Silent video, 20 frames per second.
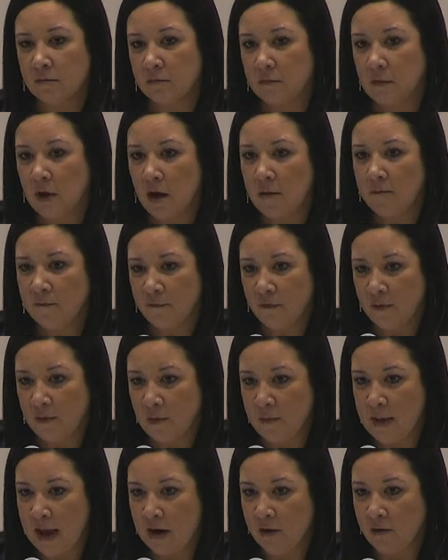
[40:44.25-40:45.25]
come from a
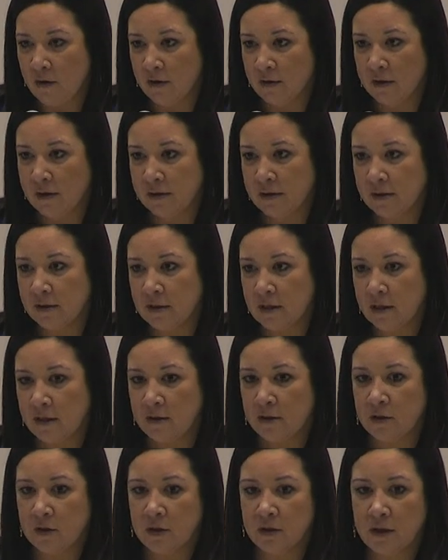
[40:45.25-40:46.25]
background as an
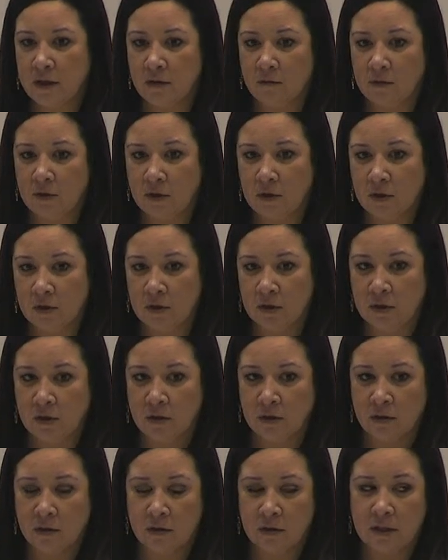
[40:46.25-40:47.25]
English language
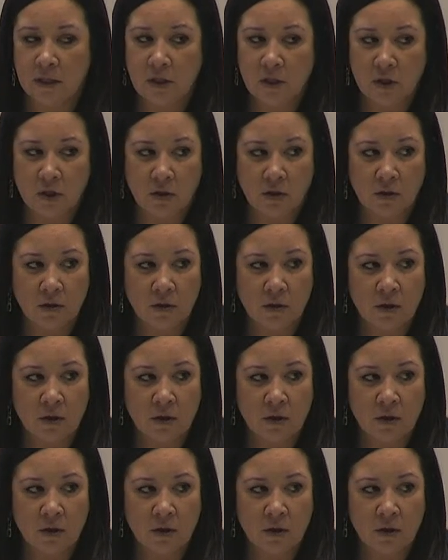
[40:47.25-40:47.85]
teacher.